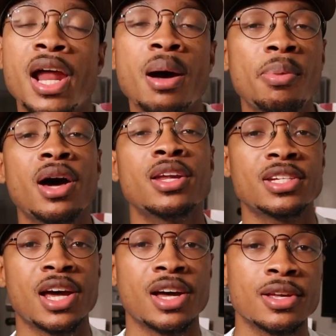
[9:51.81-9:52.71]
I
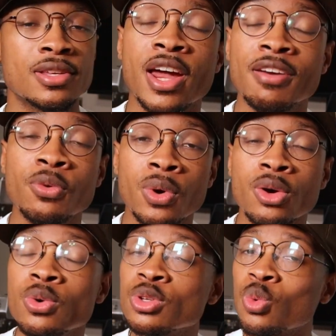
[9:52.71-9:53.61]
apologize for everyone
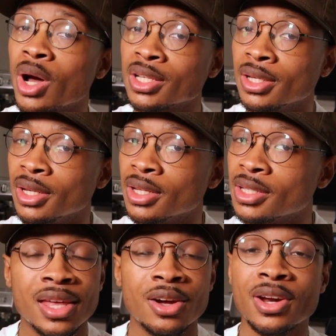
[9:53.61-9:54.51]
who is watching this
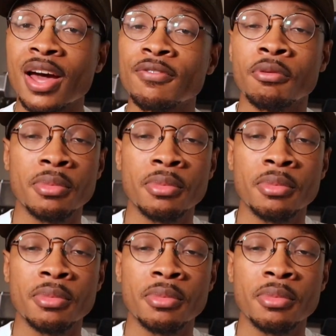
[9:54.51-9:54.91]
and they are not from